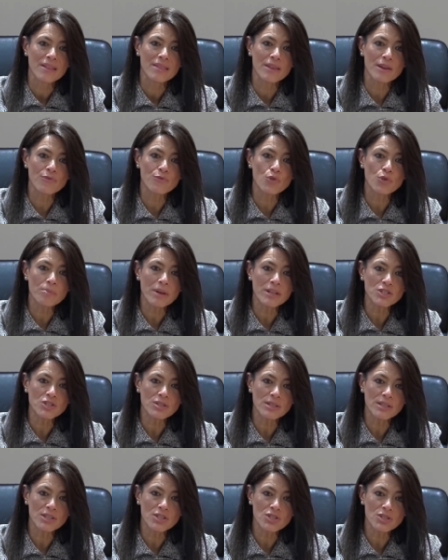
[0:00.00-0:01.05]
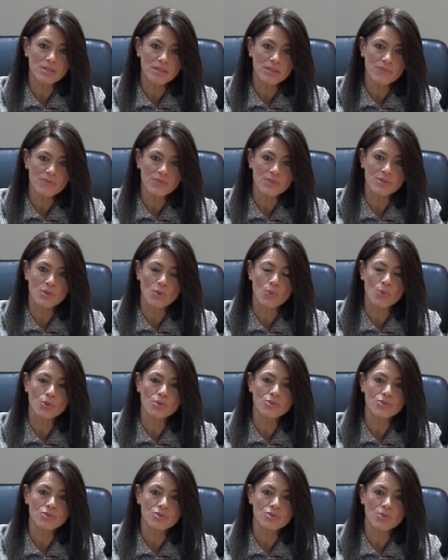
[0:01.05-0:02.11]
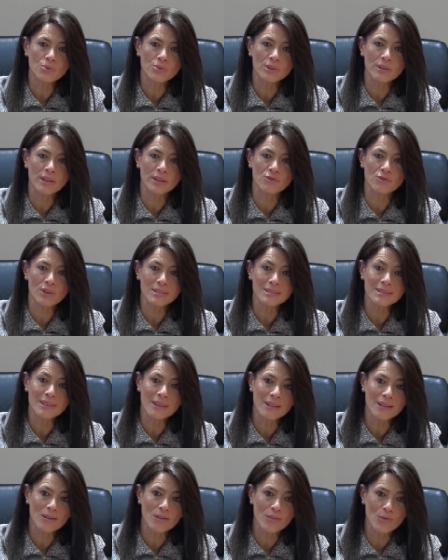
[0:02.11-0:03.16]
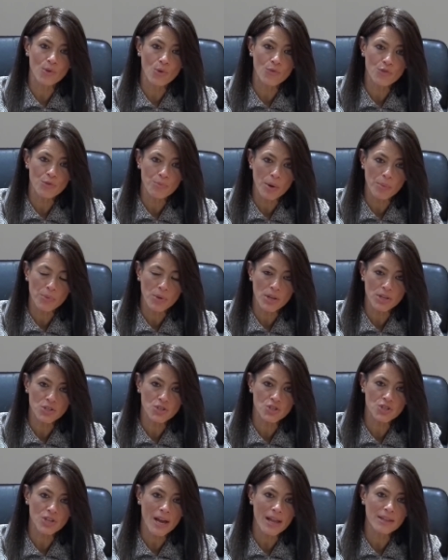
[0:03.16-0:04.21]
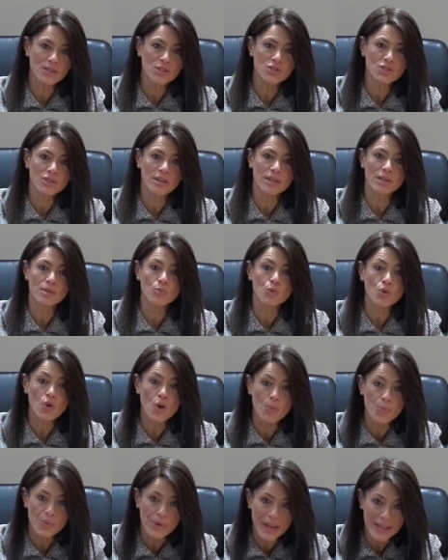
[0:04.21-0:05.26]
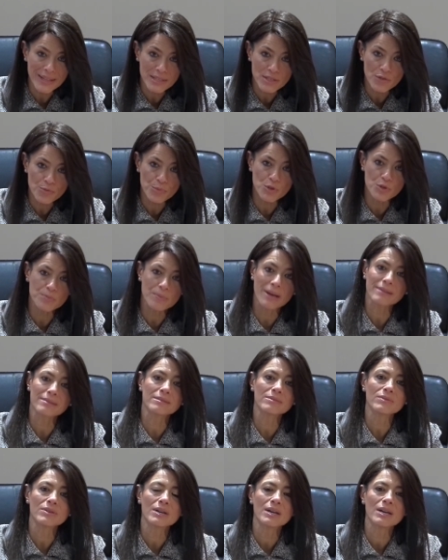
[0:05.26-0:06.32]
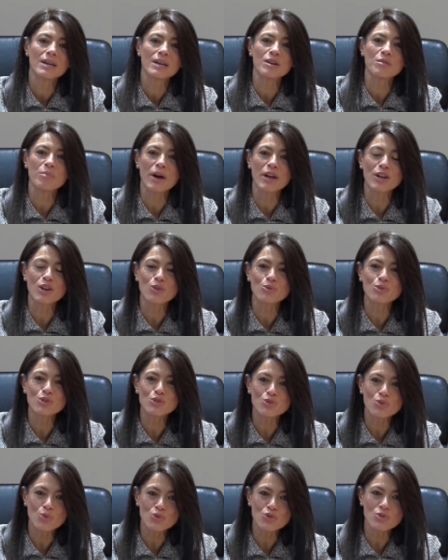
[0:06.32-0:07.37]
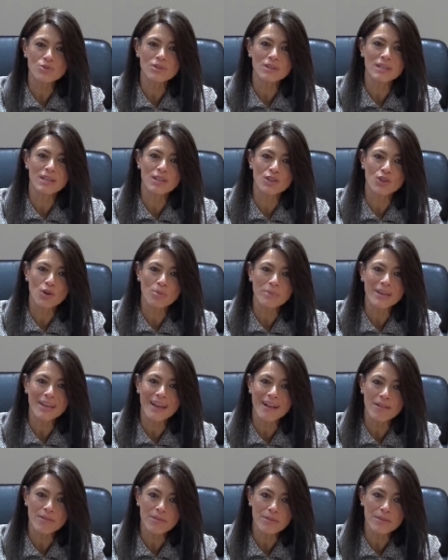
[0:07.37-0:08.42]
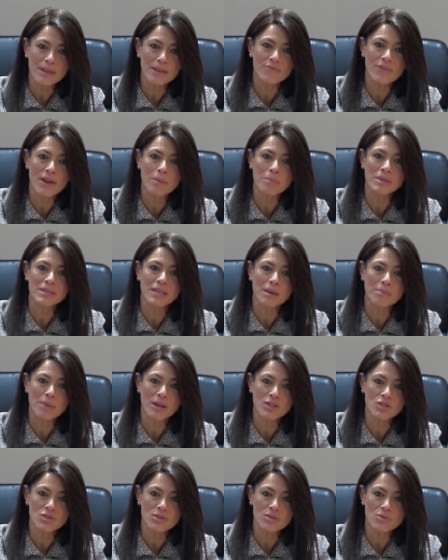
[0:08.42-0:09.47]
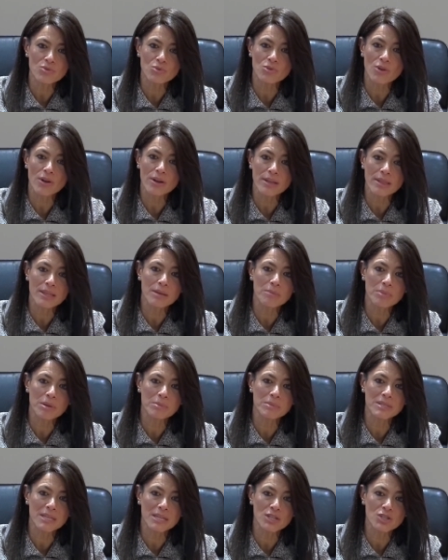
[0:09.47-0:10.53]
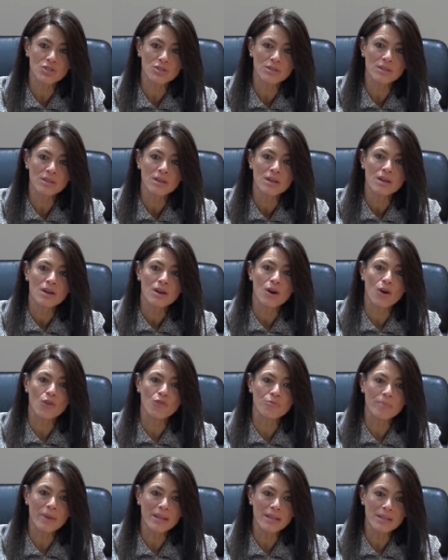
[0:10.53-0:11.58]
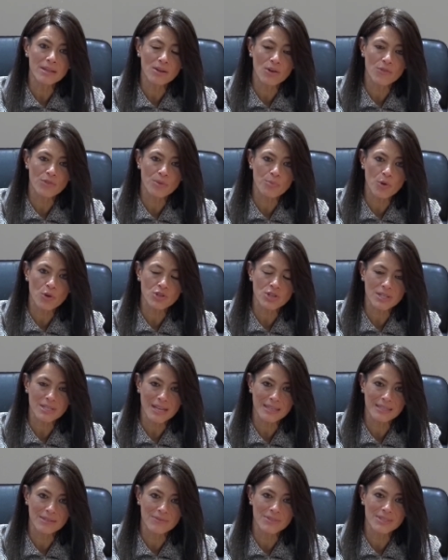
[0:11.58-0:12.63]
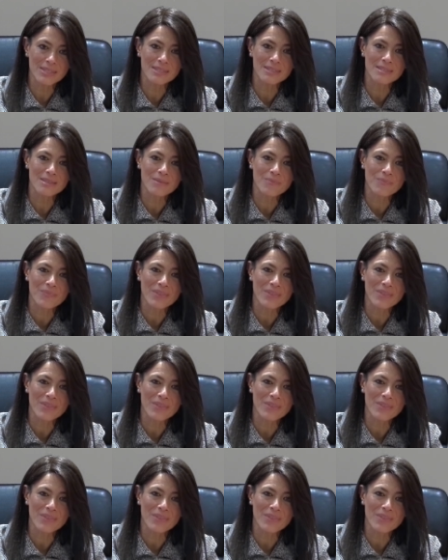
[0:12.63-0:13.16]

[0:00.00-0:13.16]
The aforementioned initiative is the cornerstone in addressing the overpopulation challenge in a more comprehensive perspective by including social, economic, health, and family dimensions to target the implementation of many of the project's activities.